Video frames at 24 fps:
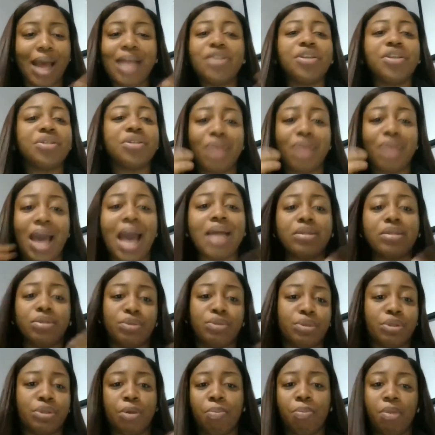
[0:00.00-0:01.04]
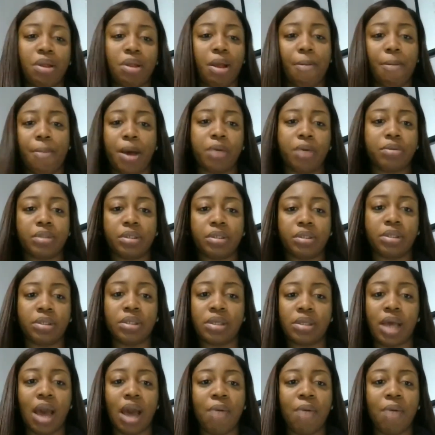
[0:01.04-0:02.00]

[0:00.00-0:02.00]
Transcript: just knew I had to do something about it.